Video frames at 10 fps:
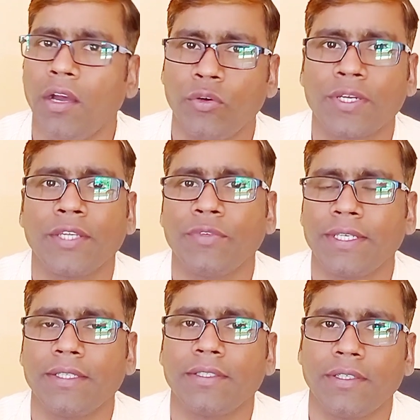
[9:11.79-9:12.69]
How can
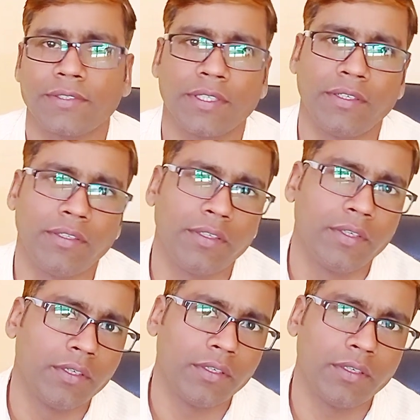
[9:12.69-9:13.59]
we
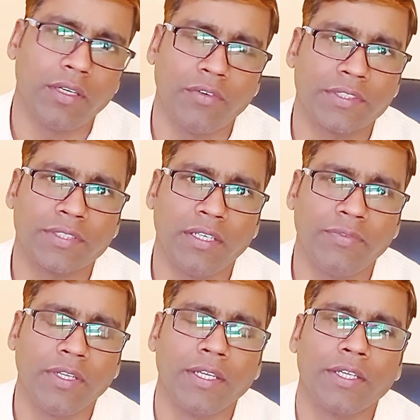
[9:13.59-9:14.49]
listen ourselves?